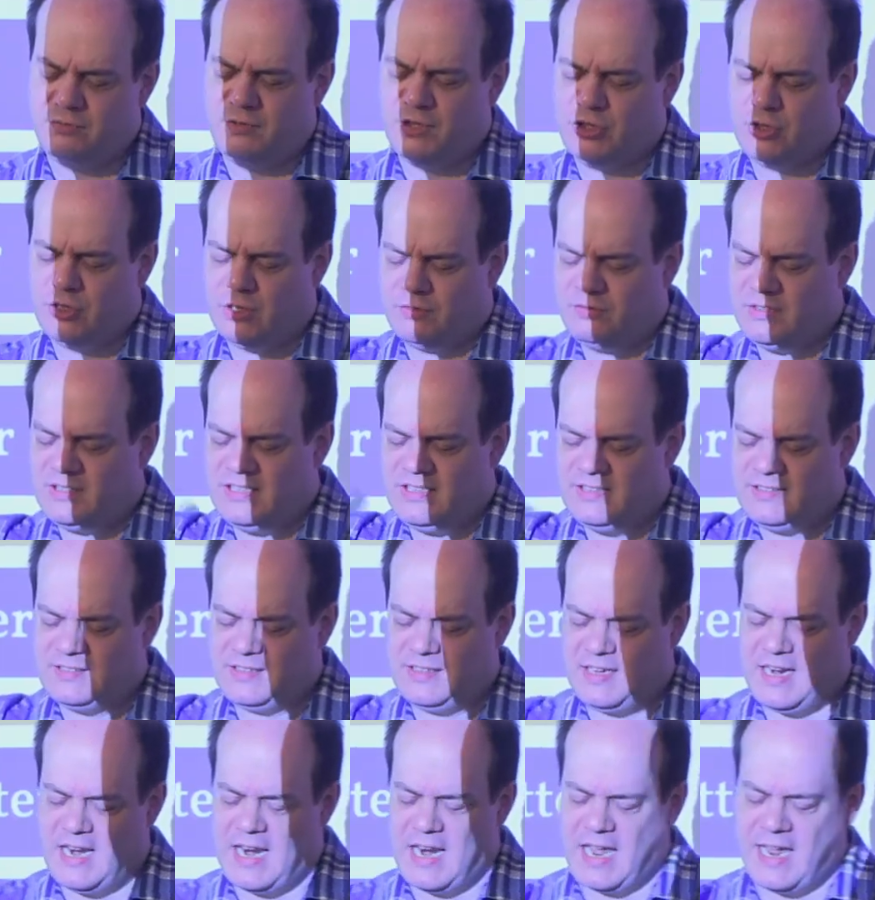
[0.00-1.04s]
which of
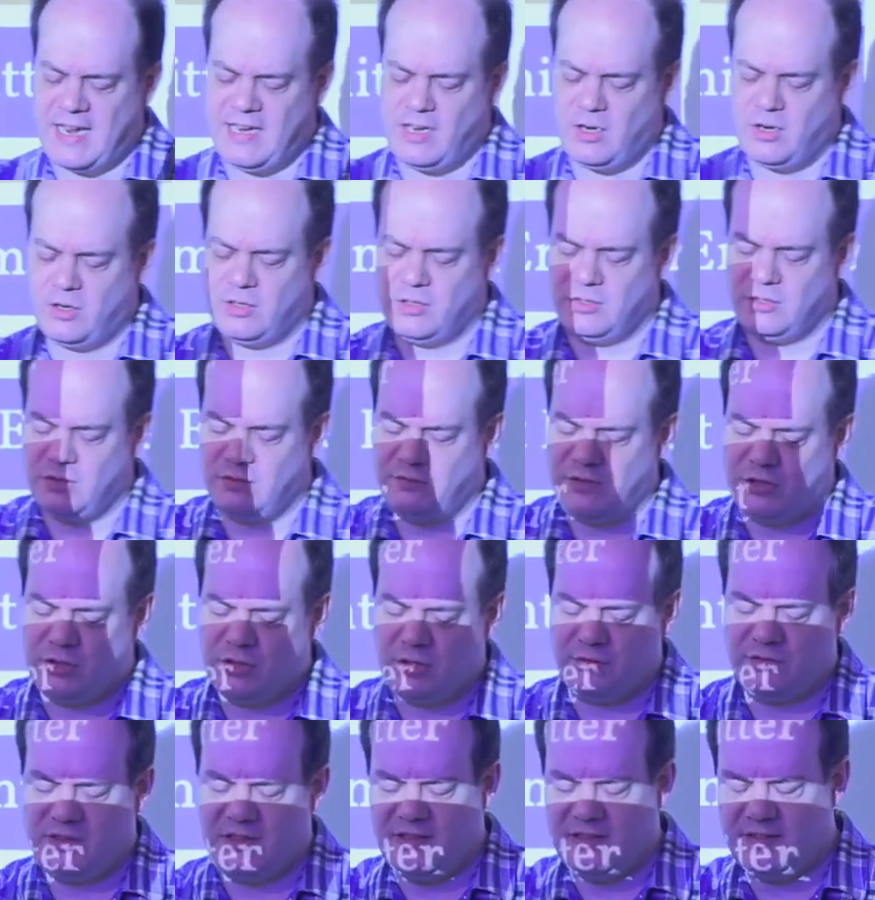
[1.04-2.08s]
these layers, which
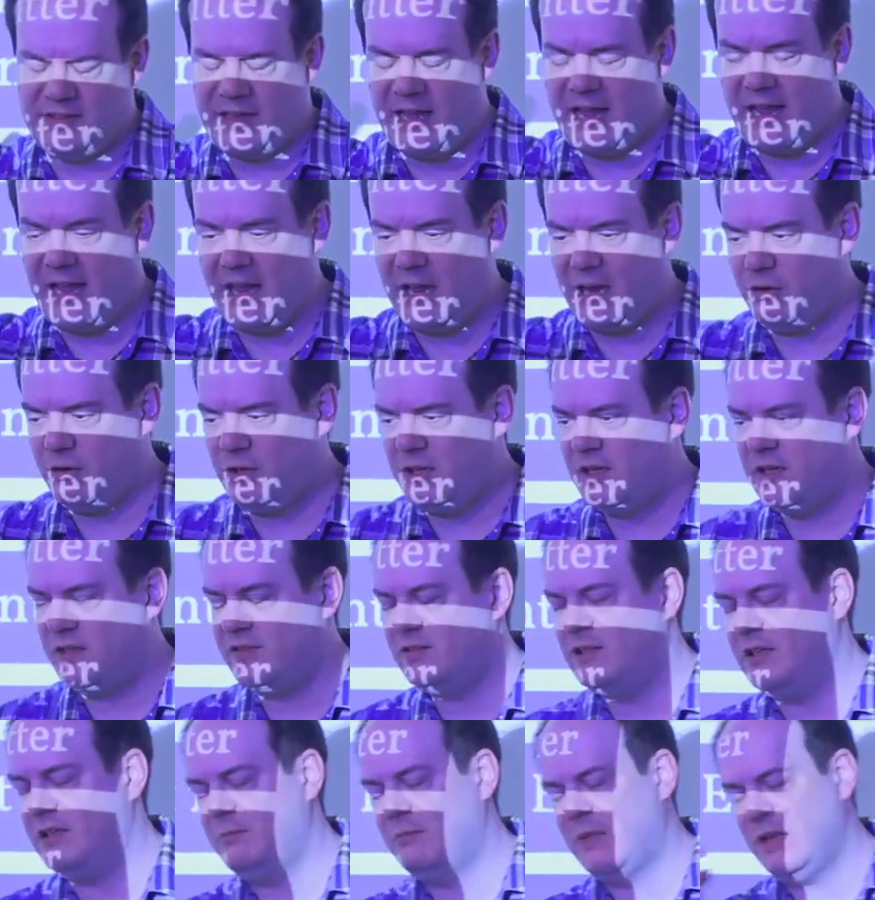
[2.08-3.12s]
of these
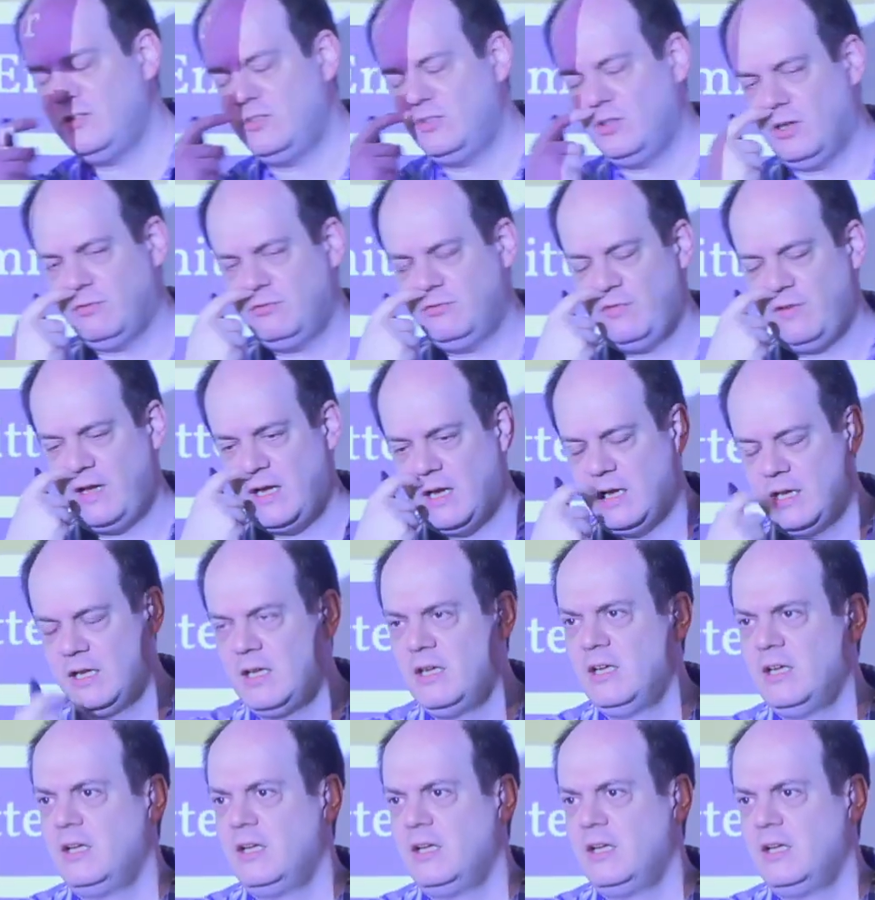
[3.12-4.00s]
areas in my software